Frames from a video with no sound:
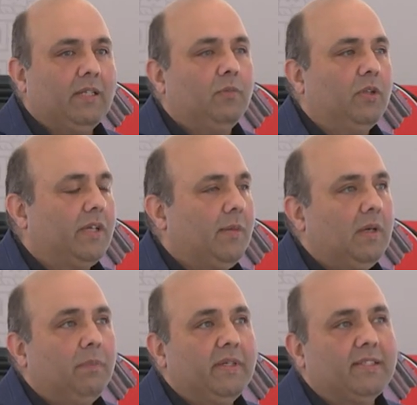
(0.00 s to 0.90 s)
that will come
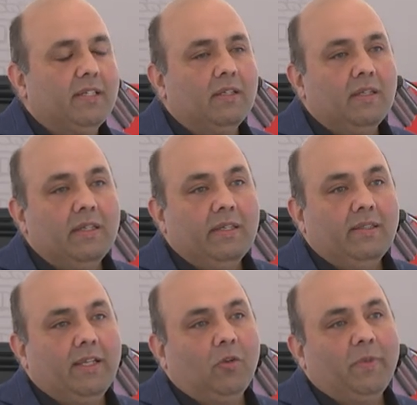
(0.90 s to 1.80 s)
up is that
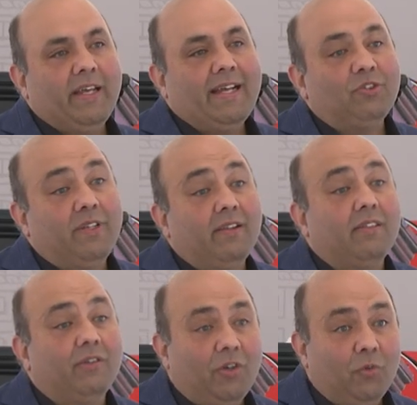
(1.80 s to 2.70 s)
there will be actually a
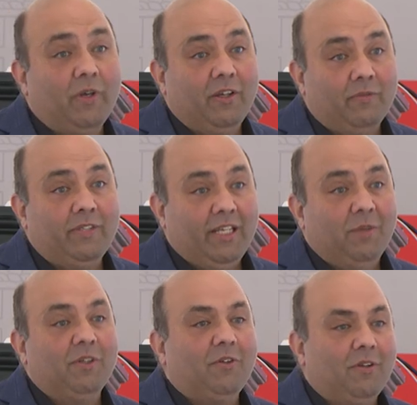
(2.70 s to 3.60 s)
third way of
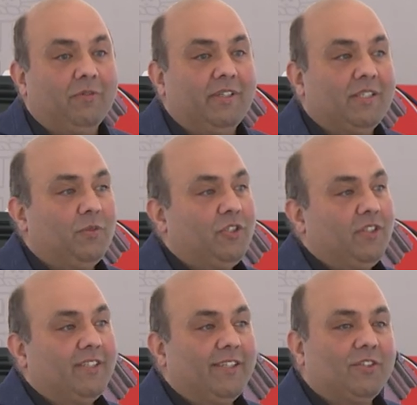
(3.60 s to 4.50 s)
dealing with all of this, which
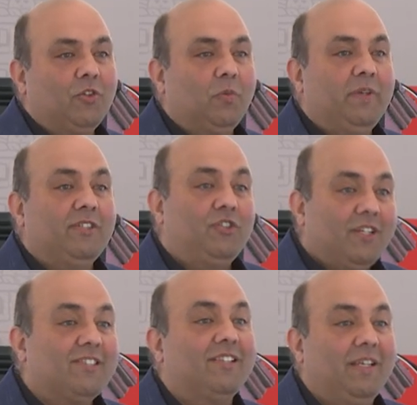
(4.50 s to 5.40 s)
is there's going to be
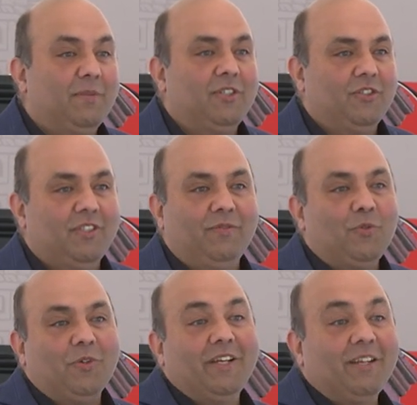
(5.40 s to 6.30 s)
just the images. If
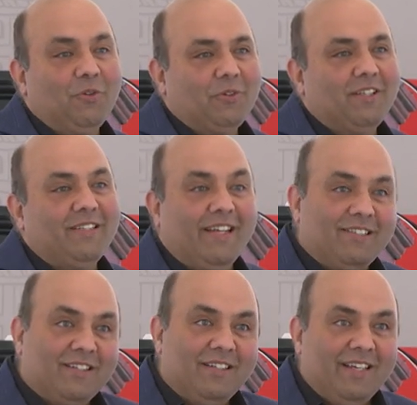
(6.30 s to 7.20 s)
you want to ignore the
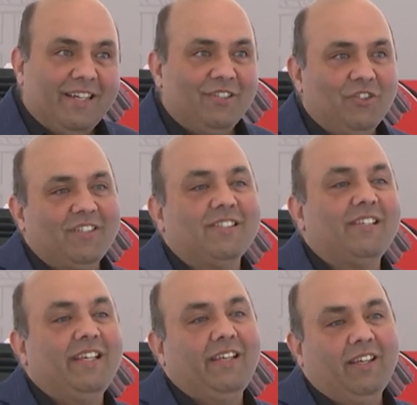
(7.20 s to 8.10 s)
text and just
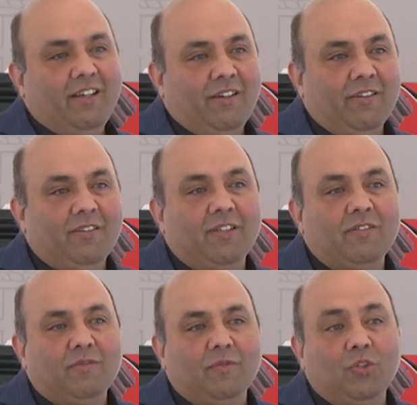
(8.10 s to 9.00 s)
see uh, the
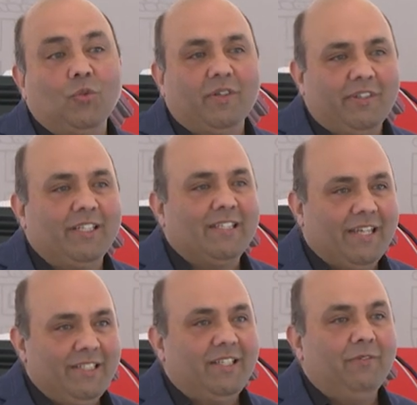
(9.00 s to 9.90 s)

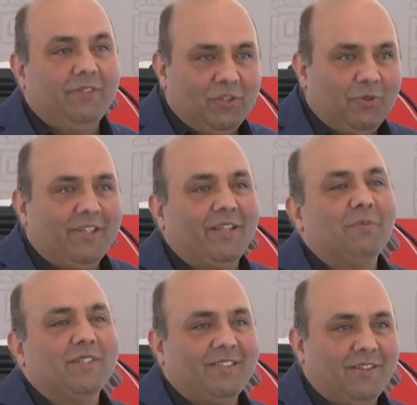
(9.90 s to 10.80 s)
290 visual
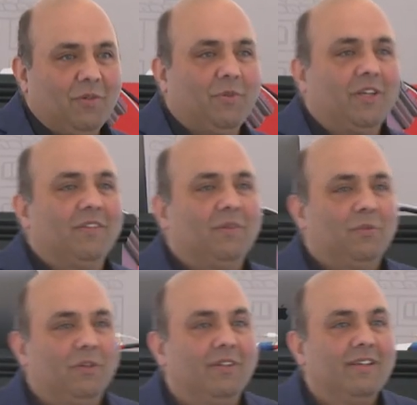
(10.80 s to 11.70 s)
elements that are part of the
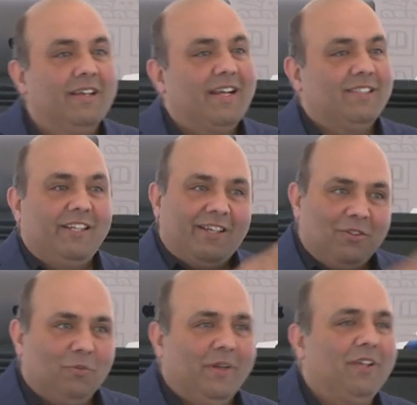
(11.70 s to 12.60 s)
book as
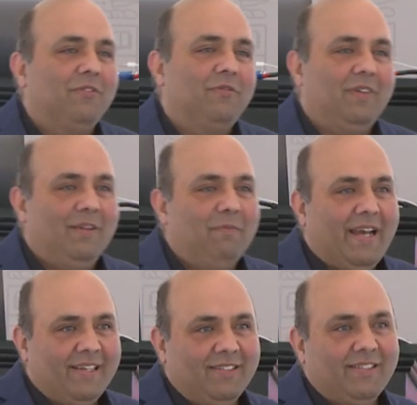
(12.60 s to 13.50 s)
another way of um,
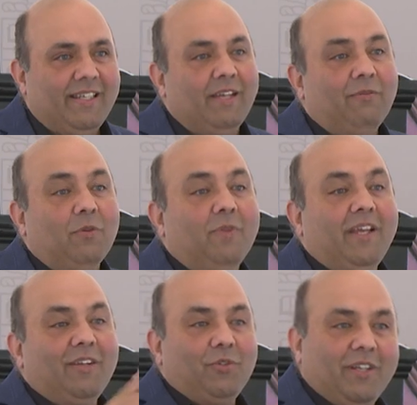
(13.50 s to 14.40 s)
accessing, and from
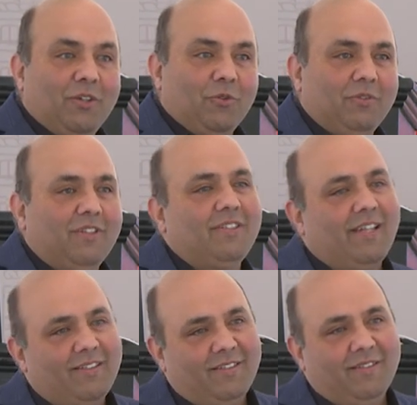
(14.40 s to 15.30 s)
there you can go to the
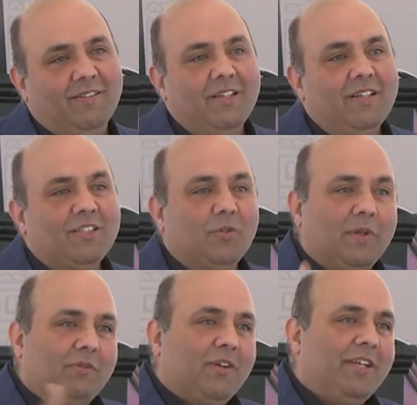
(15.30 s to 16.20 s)
text. And so
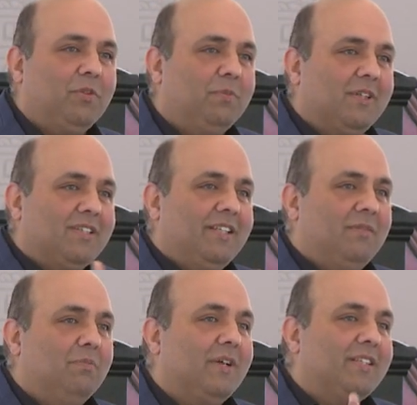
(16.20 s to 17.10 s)
we've tried to build
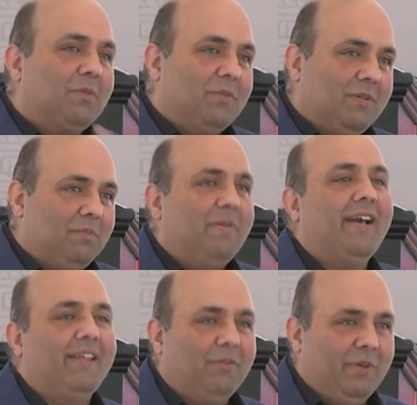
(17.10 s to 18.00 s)
in multiple
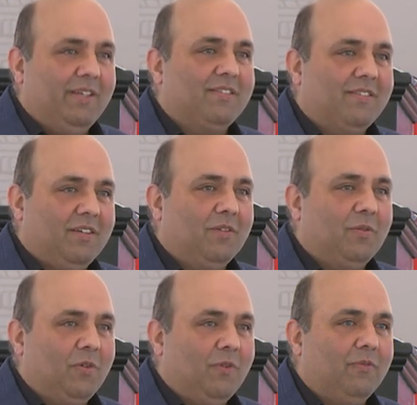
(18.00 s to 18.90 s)
pathways um,
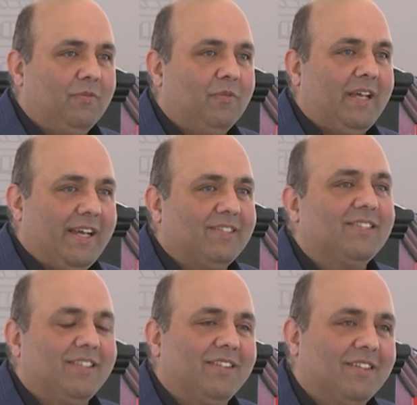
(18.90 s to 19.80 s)
of
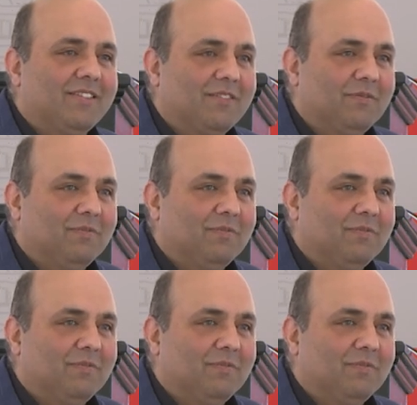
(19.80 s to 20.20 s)
accessing this.